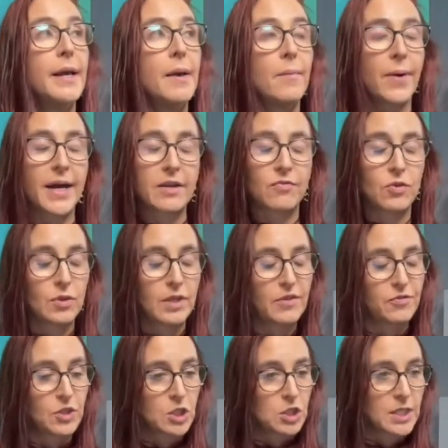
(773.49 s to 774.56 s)
But if you lift
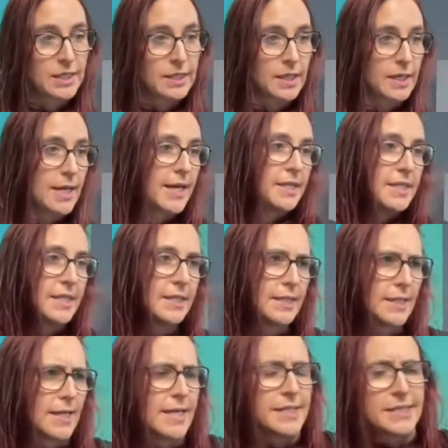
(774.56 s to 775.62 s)
on ding-a-la, ding-a-la,